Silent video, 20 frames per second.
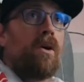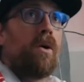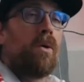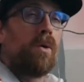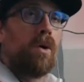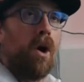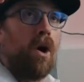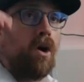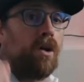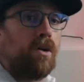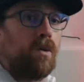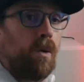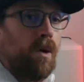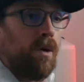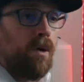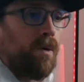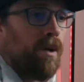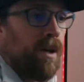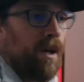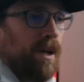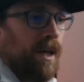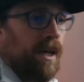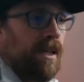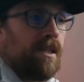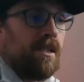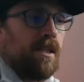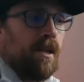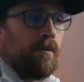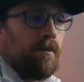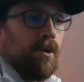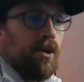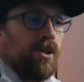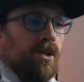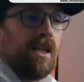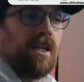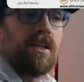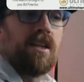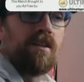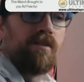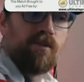Okonkwo, his numbers
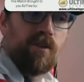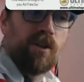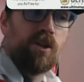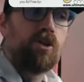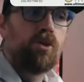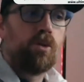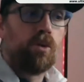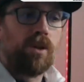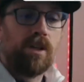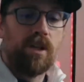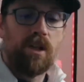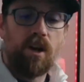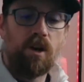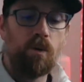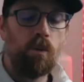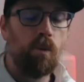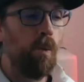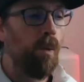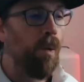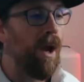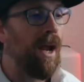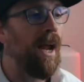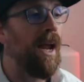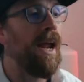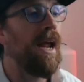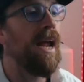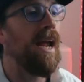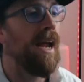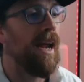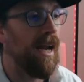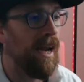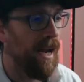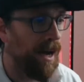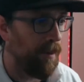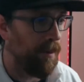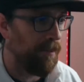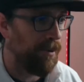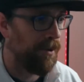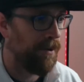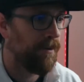individually are way up.